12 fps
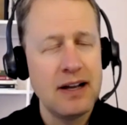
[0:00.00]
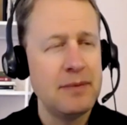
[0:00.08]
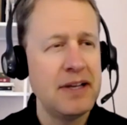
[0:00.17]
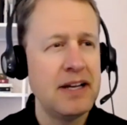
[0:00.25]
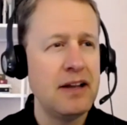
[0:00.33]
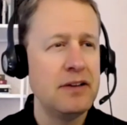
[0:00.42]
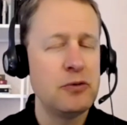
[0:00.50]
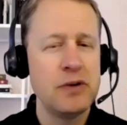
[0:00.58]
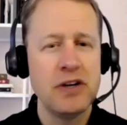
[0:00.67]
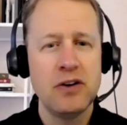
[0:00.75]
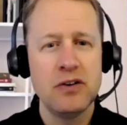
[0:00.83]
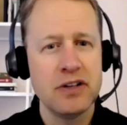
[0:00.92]
I mean, I know
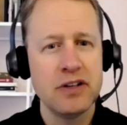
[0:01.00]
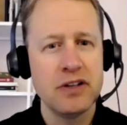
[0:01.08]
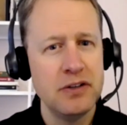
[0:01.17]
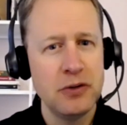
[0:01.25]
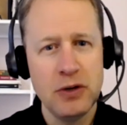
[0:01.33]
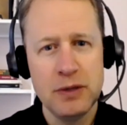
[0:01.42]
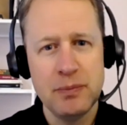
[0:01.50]
we all get annoyed